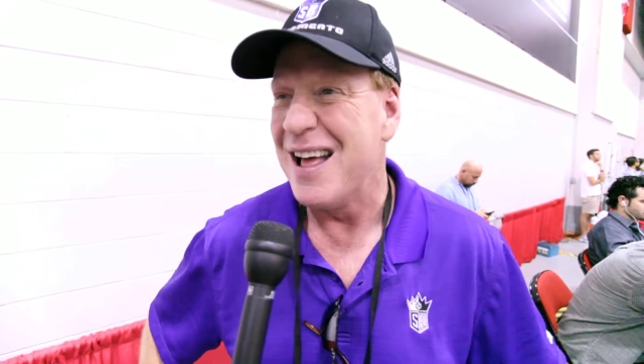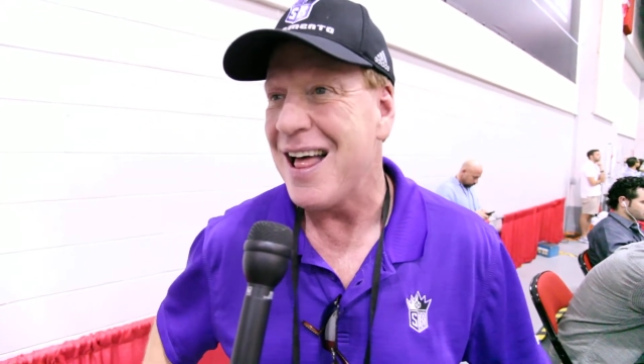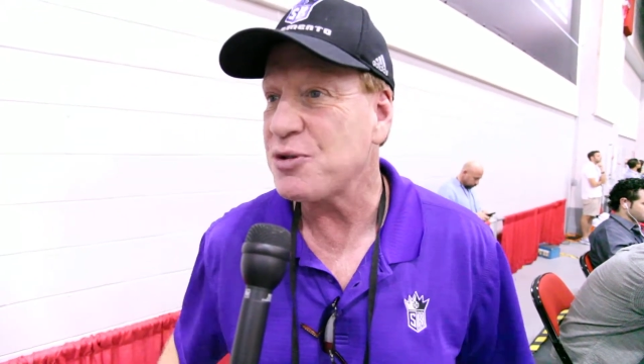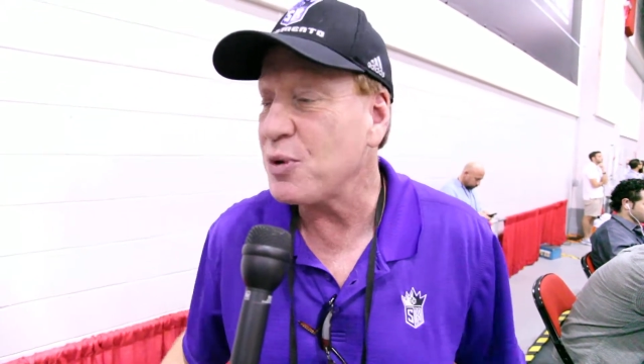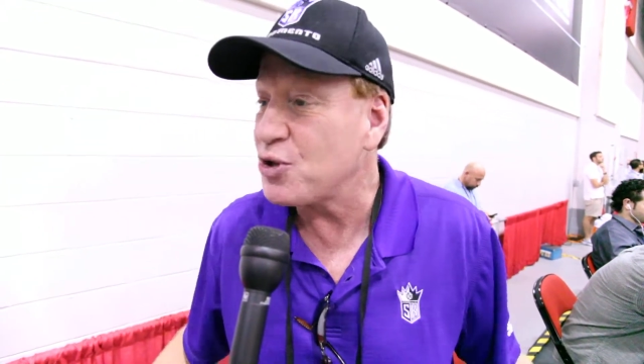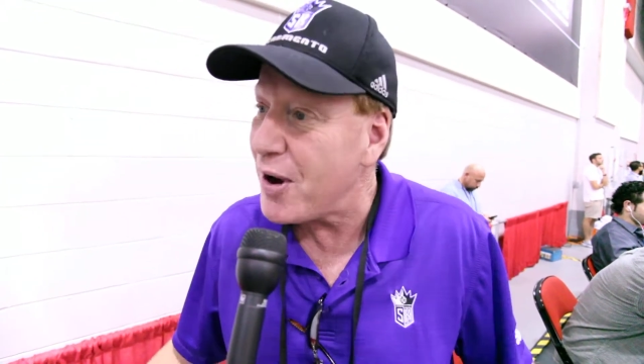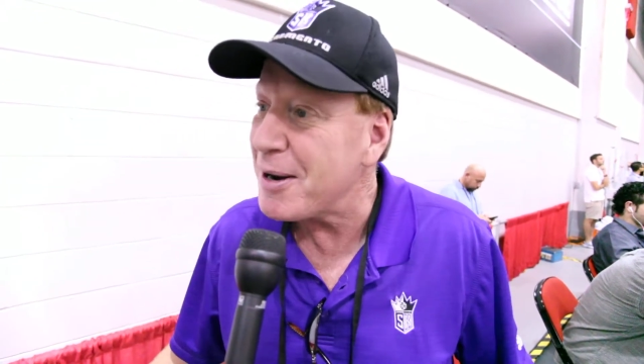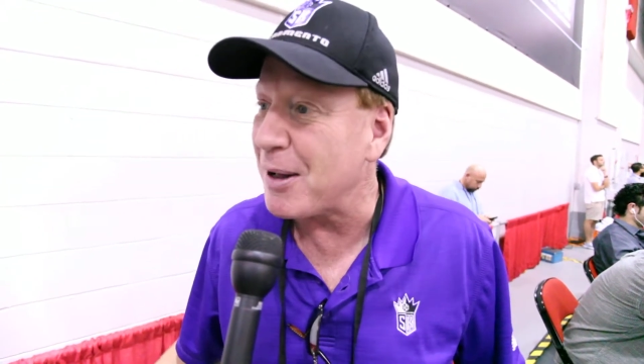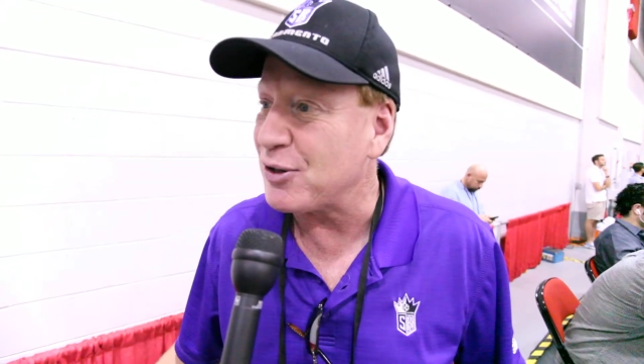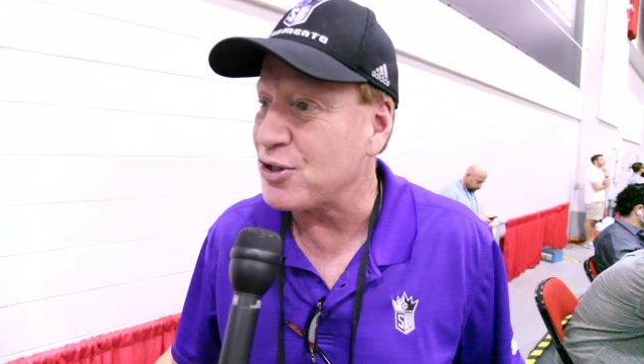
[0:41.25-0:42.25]
that's what's great
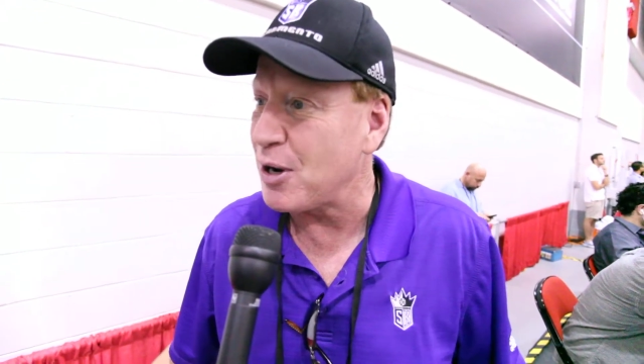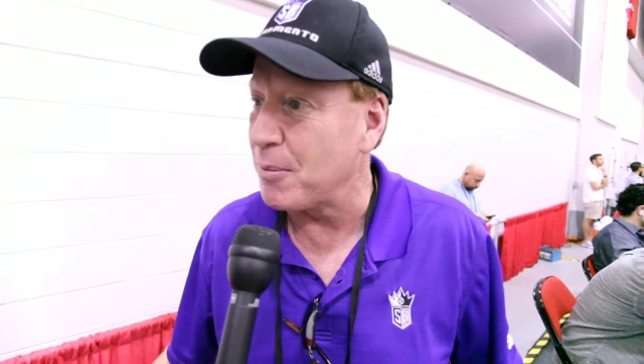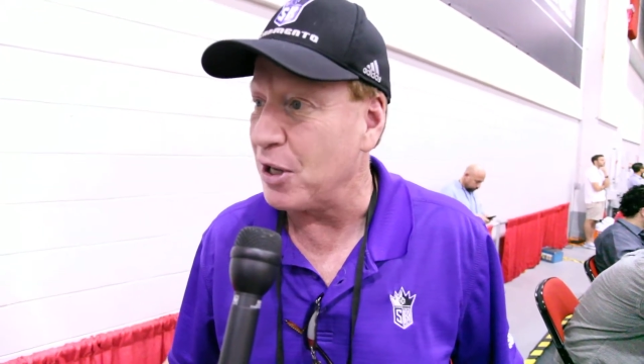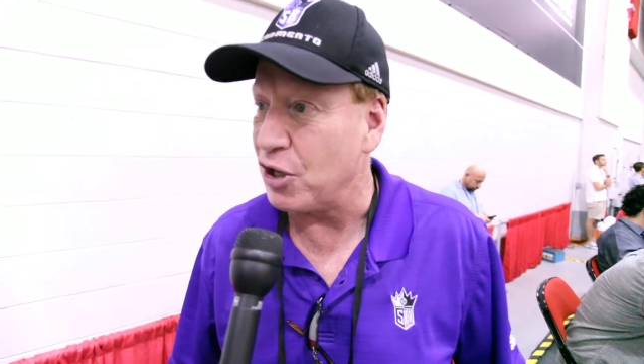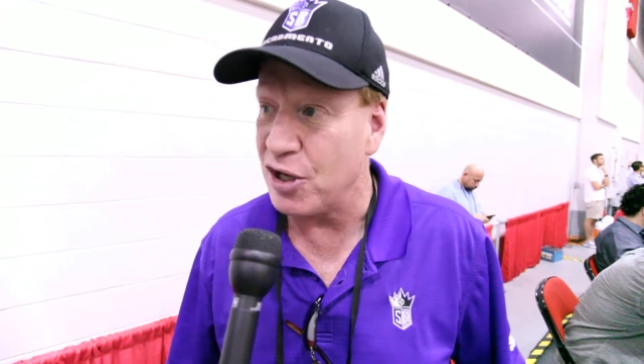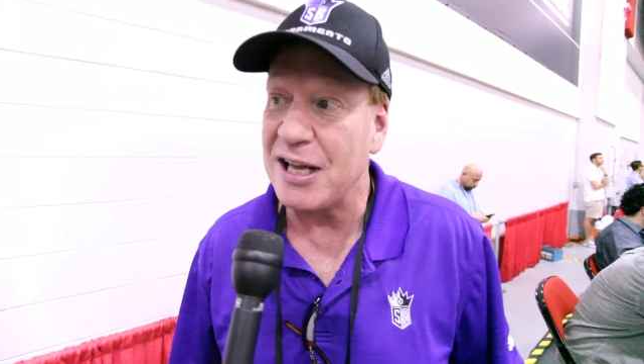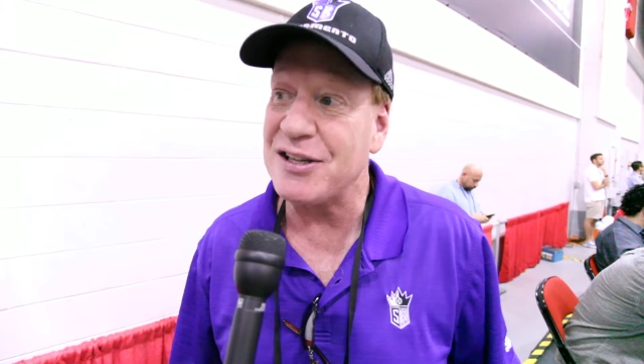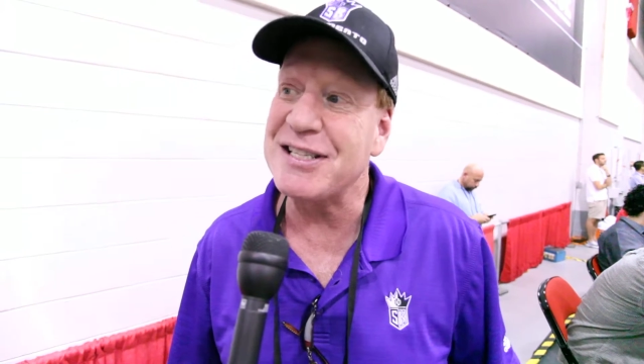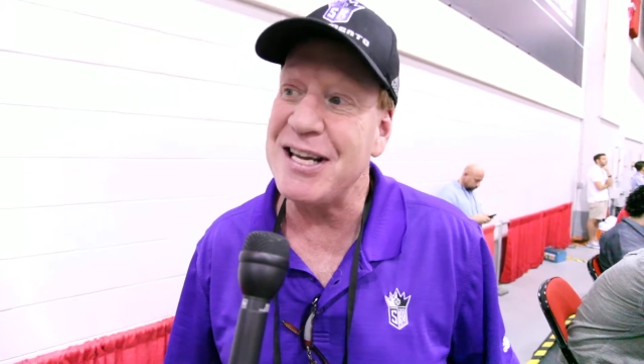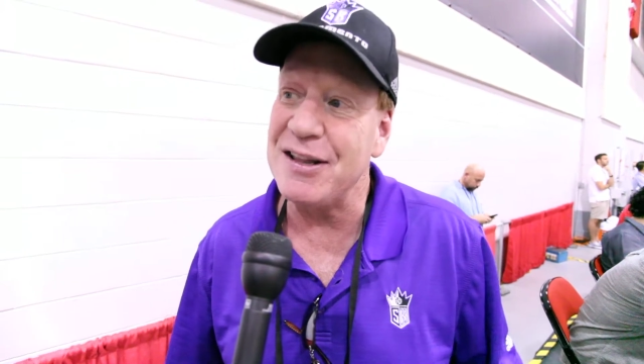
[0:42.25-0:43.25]
about the summer league. You get
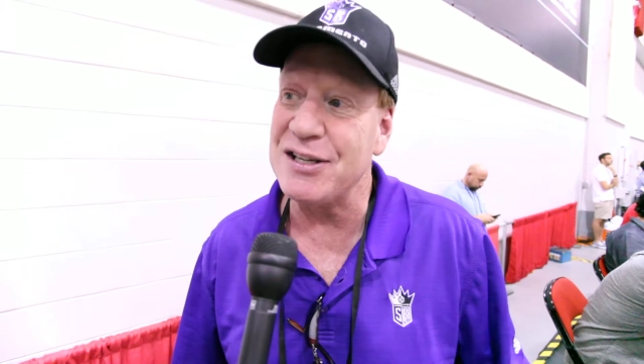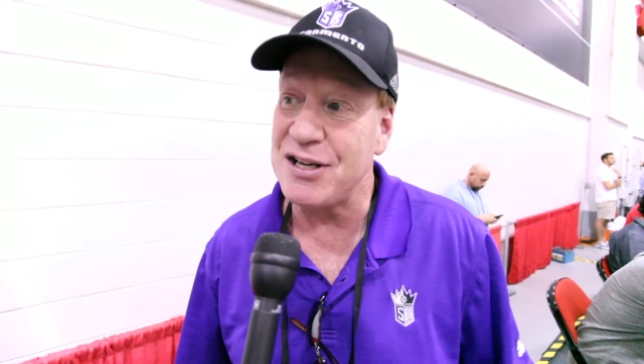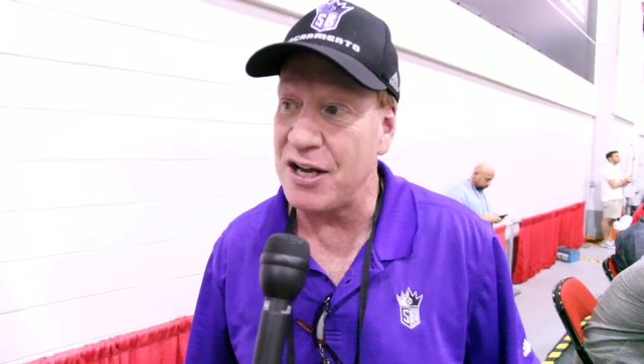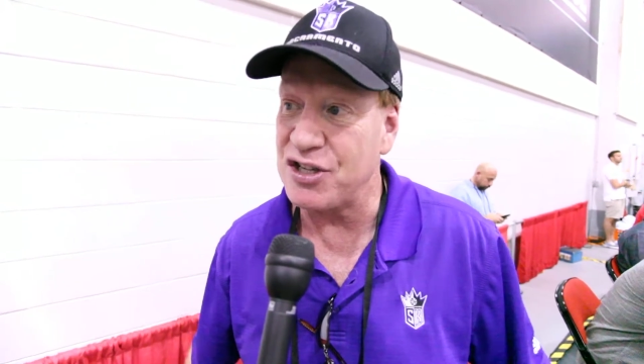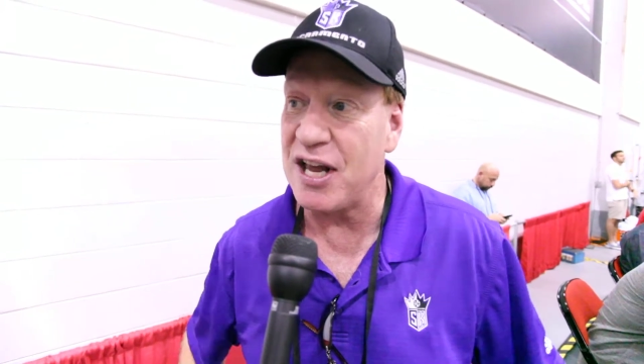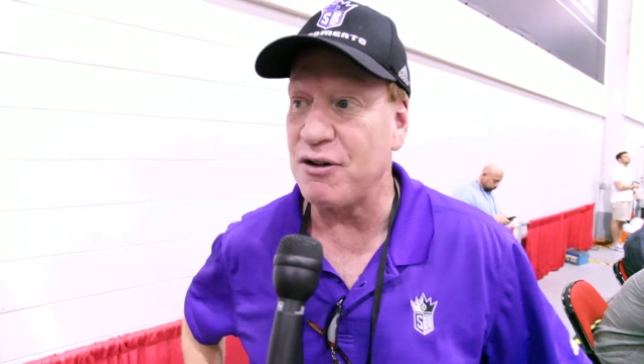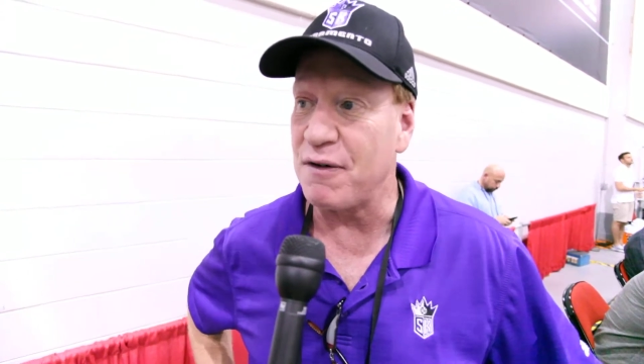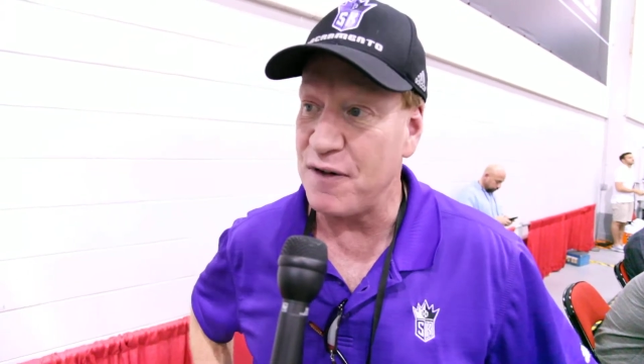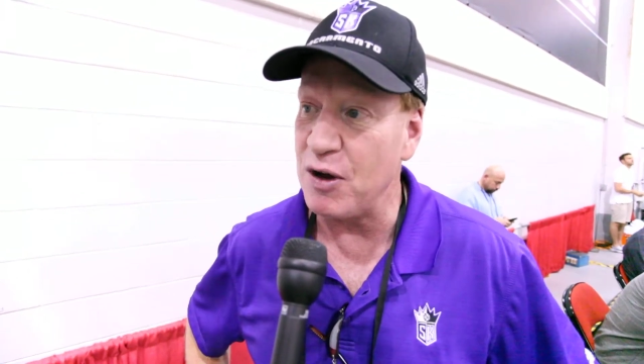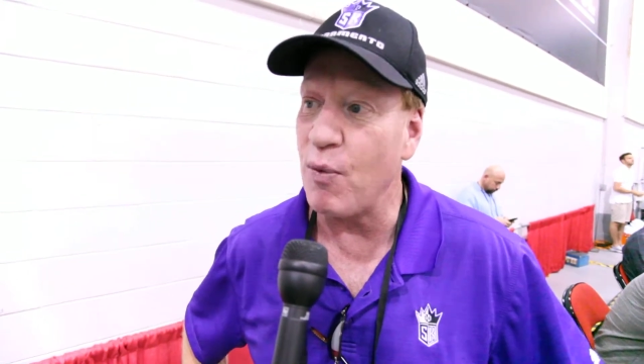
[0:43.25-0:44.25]
to see these guys get their
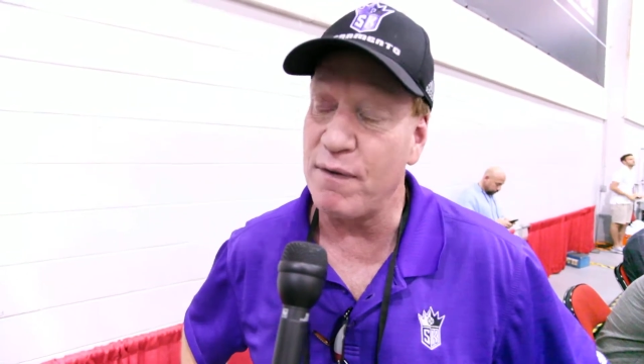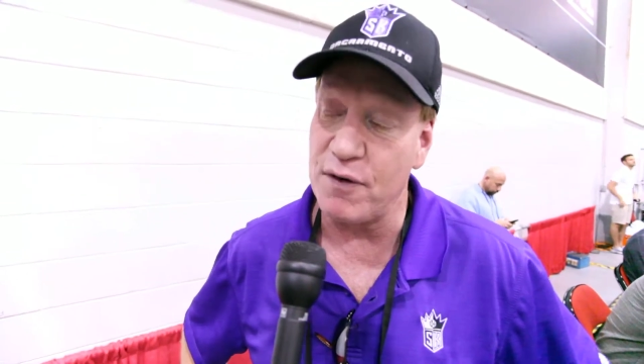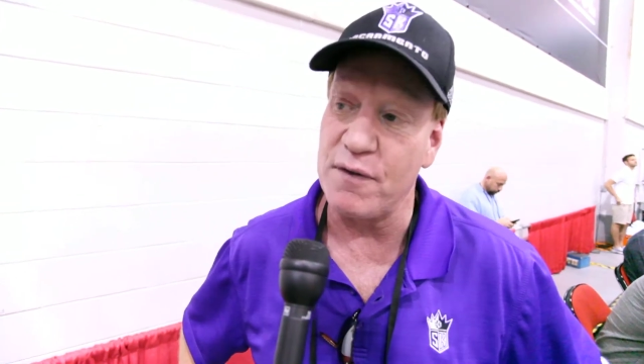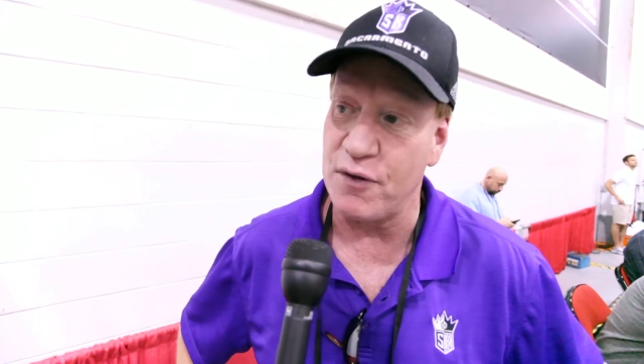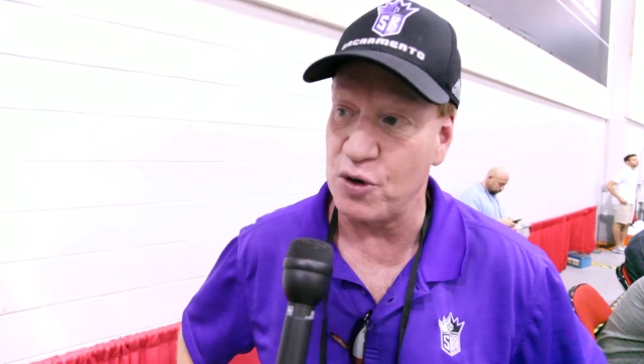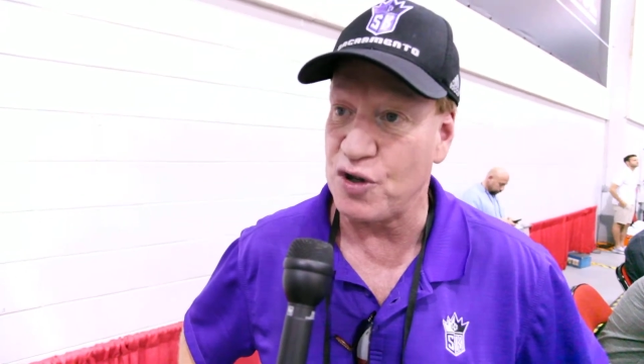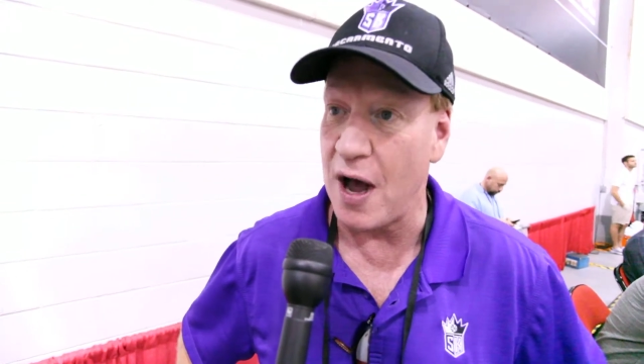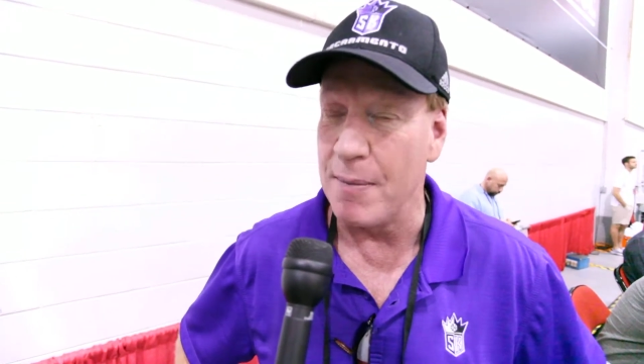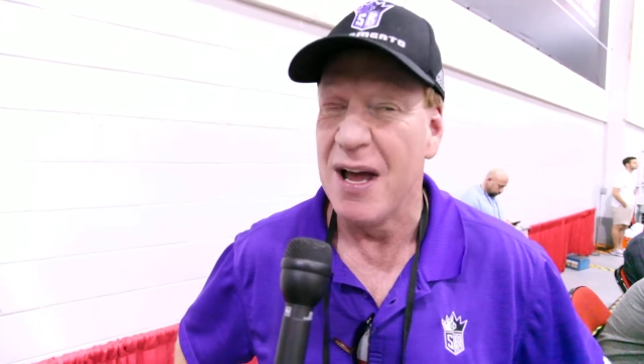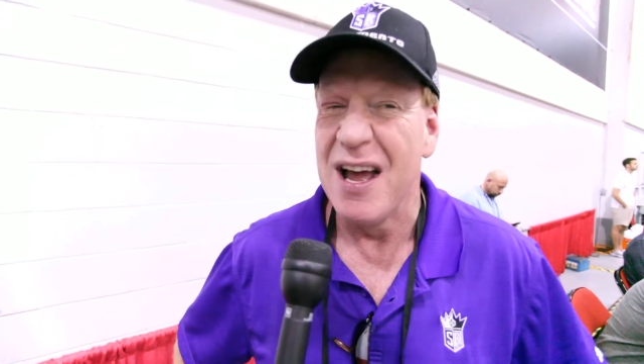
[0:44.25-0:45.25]
feet wet for the first time,